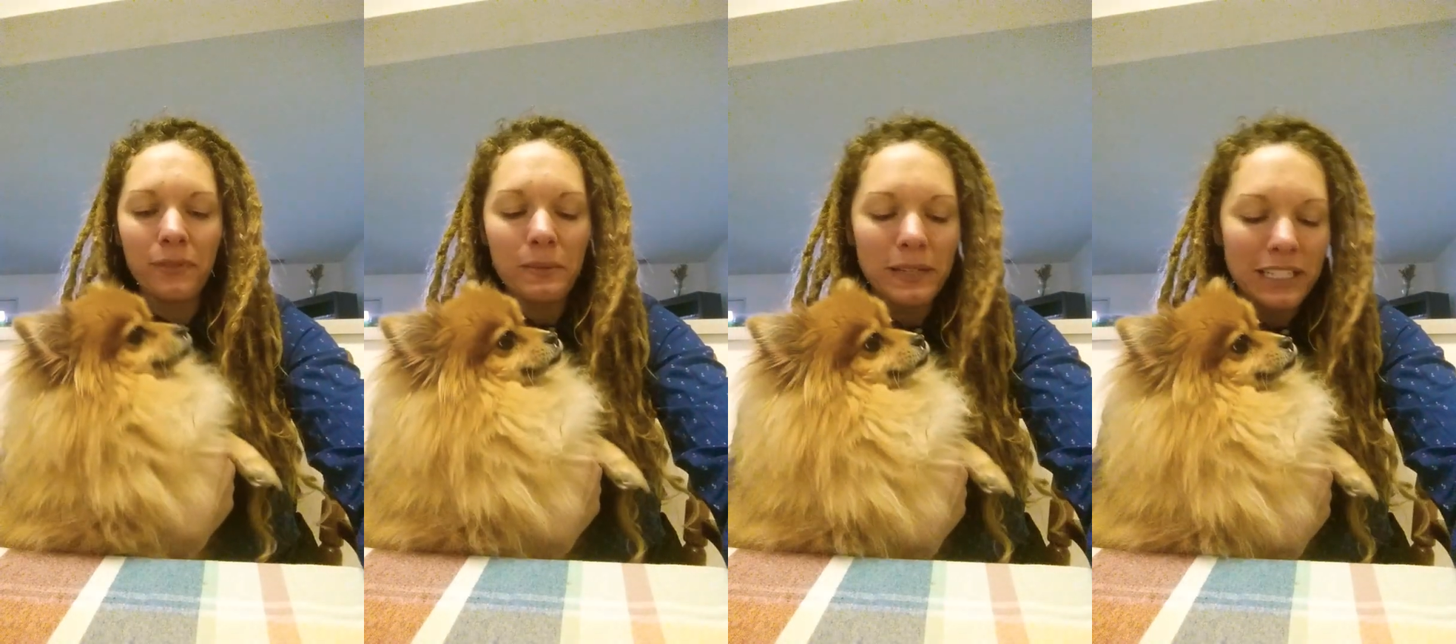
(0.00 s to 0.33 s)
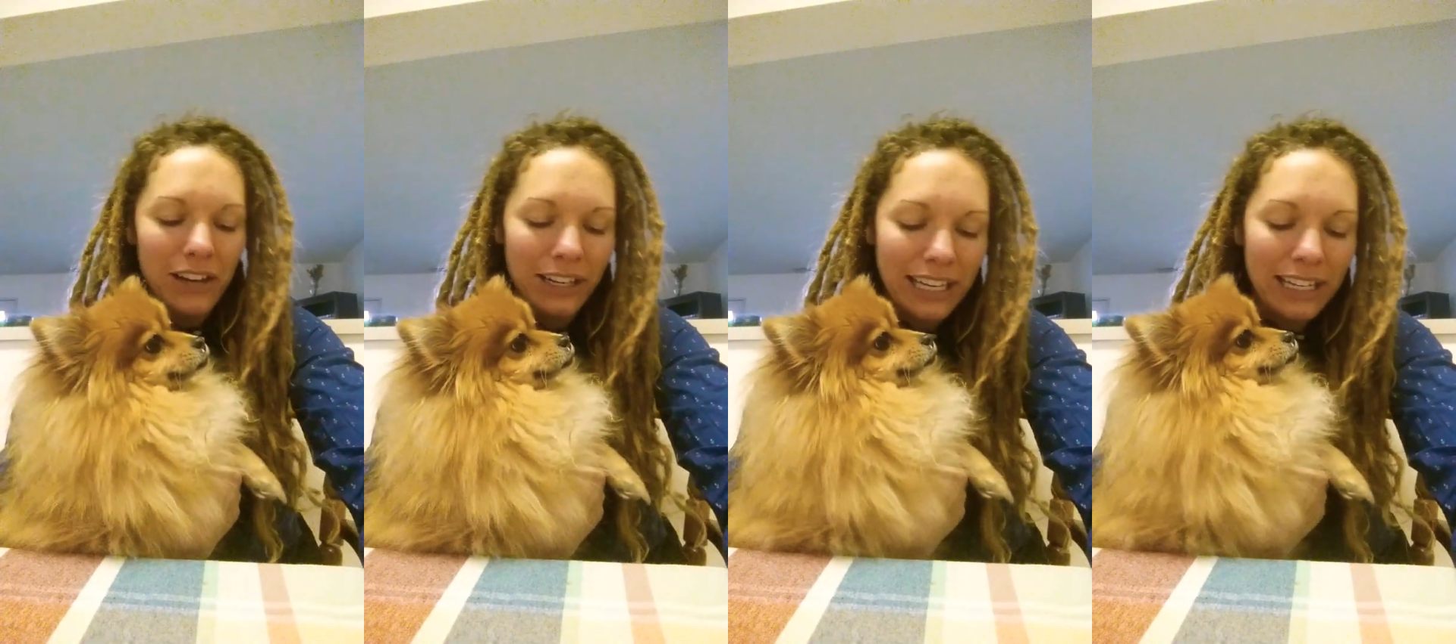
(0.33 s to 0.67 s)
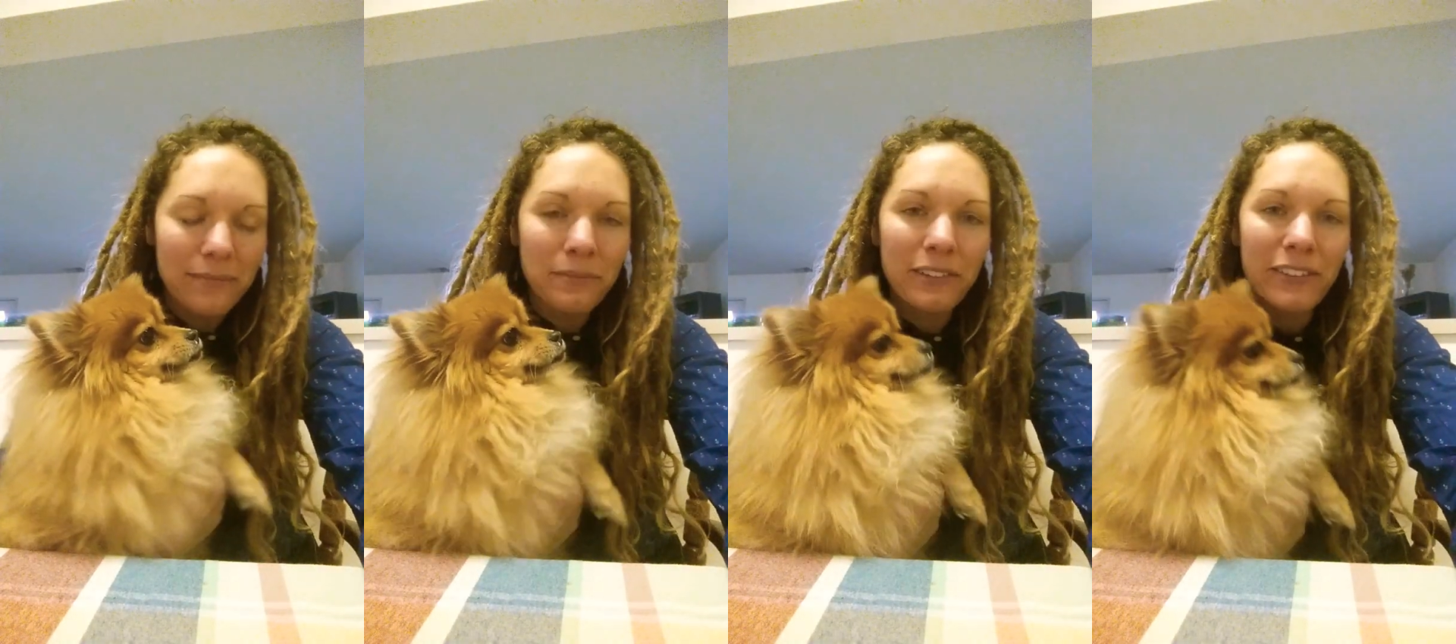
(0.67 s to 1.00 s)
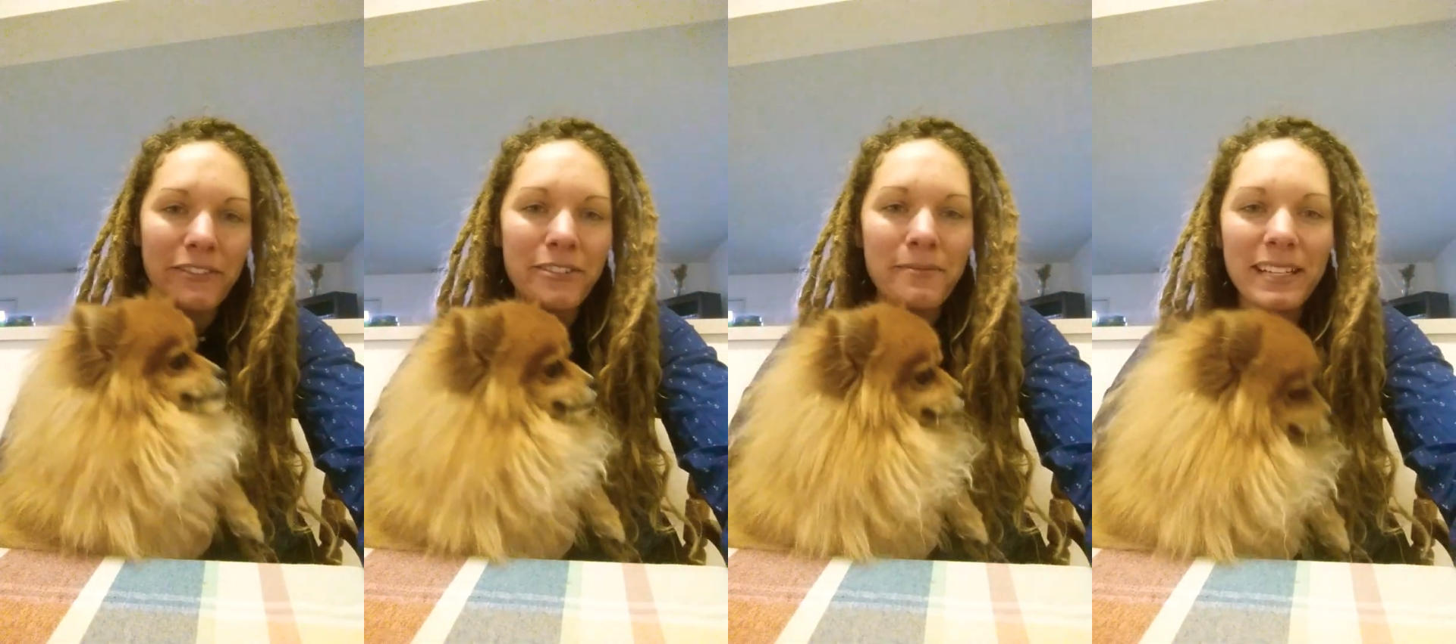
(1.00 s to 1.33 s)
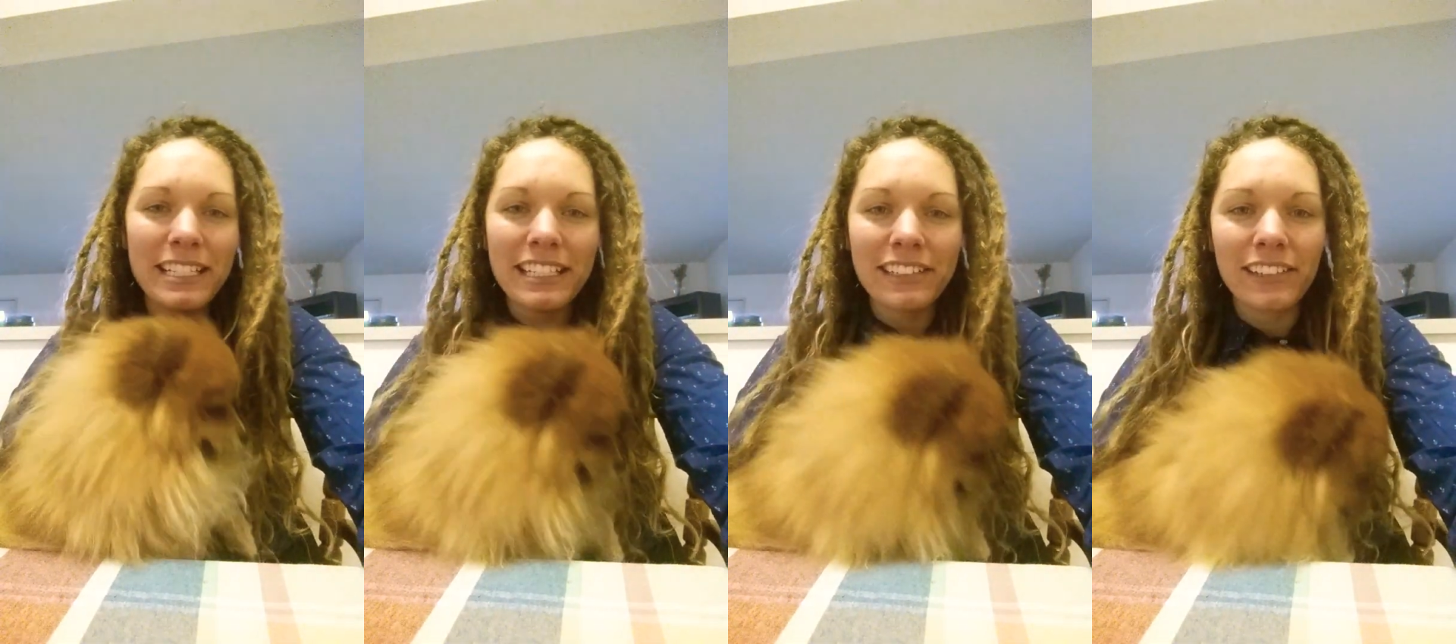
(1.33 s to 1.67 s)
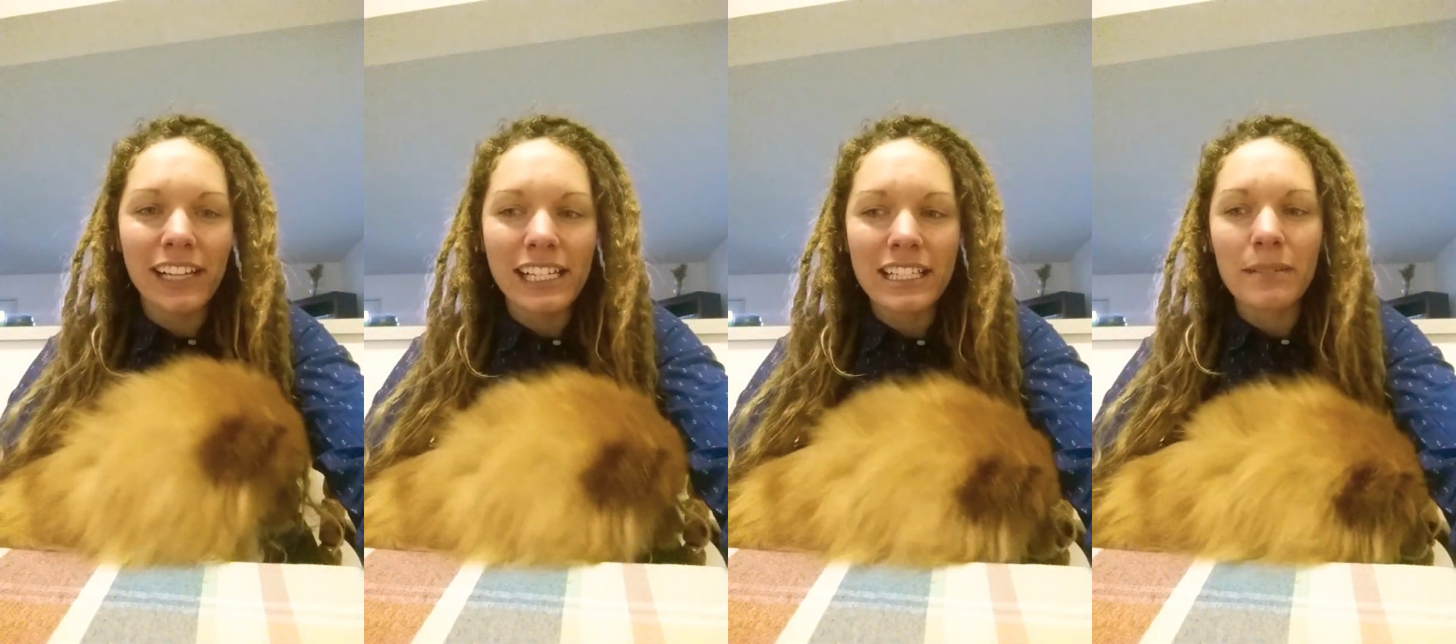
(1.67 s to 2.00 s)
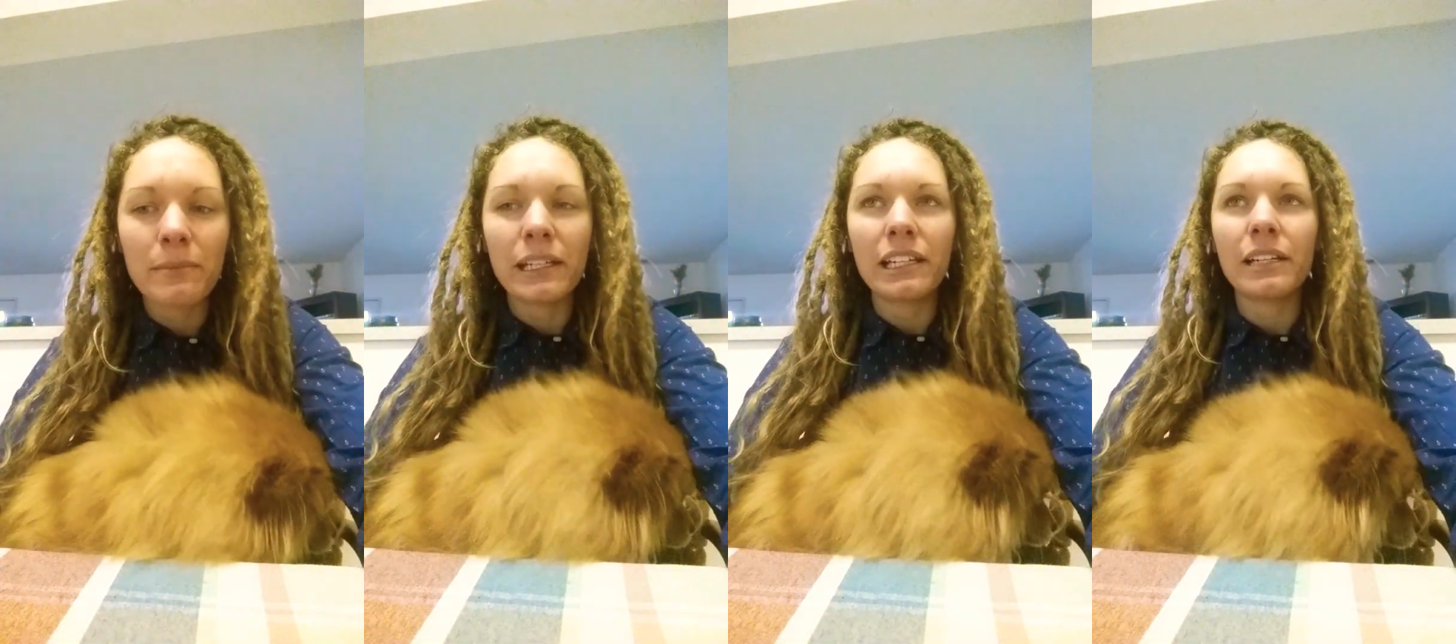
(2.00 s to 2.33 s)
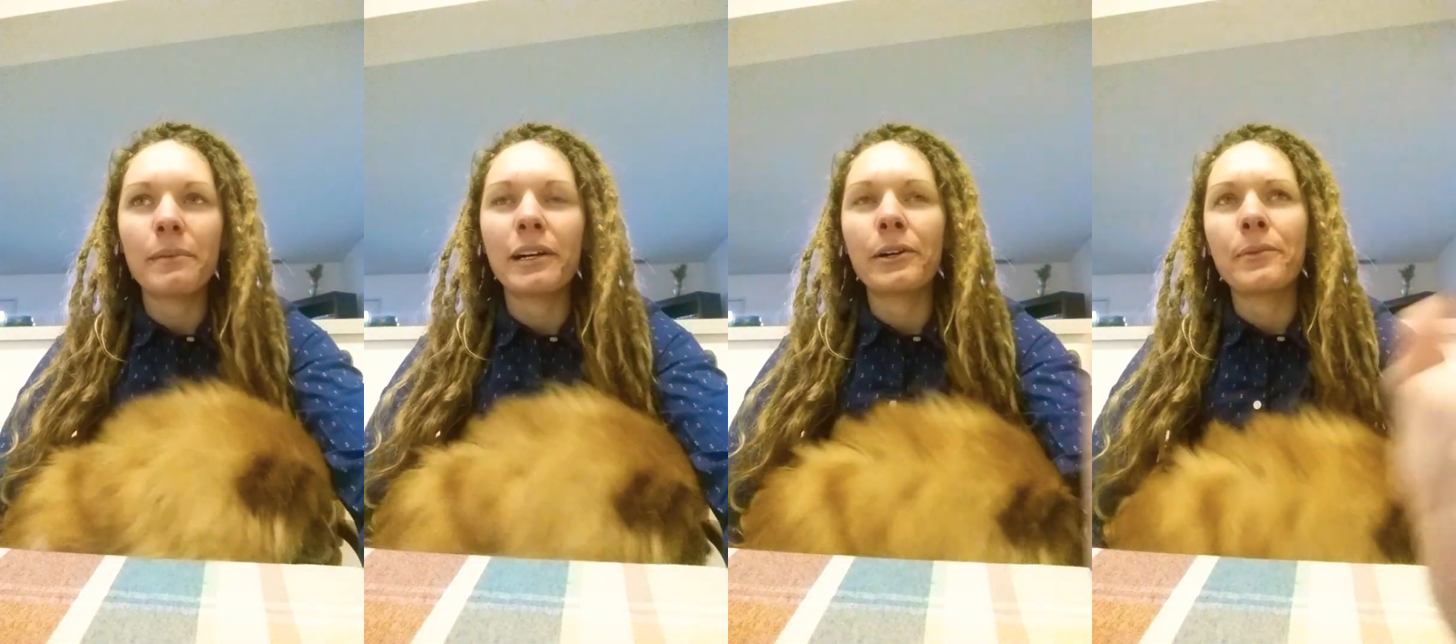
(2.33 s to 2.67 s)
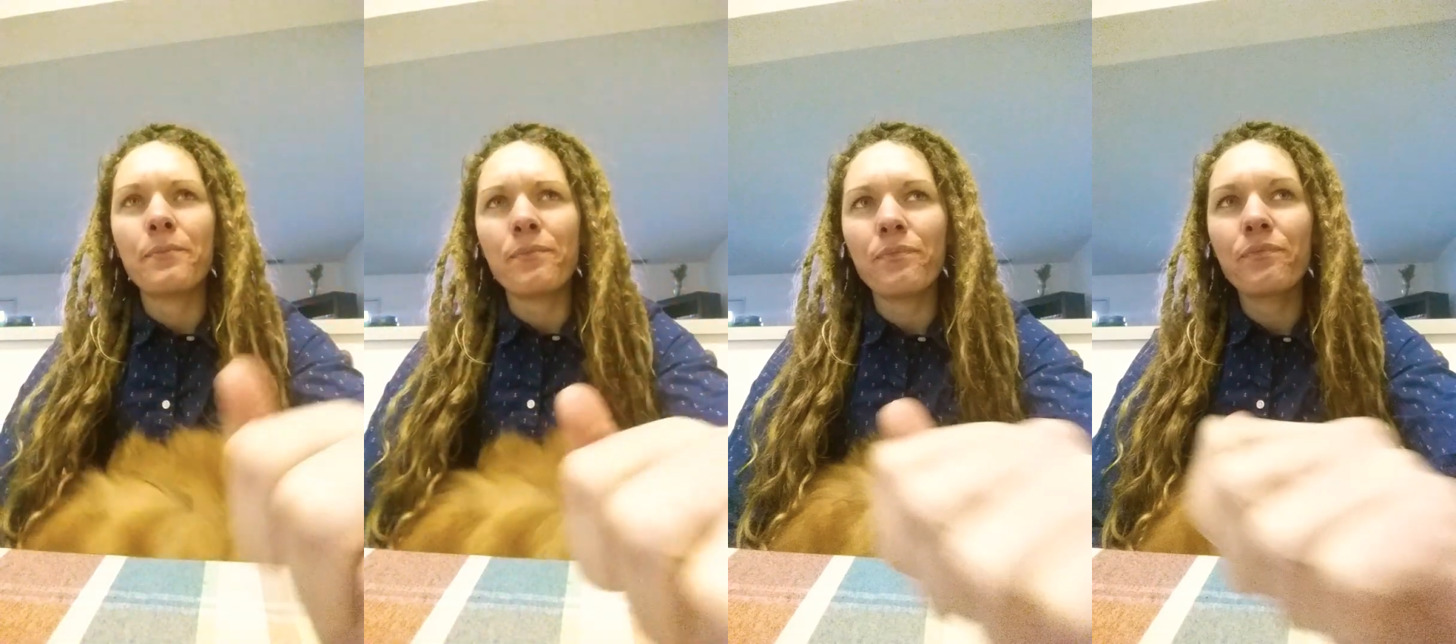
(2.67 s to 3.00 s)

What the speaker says: we've been talking in my Reformation class a bit about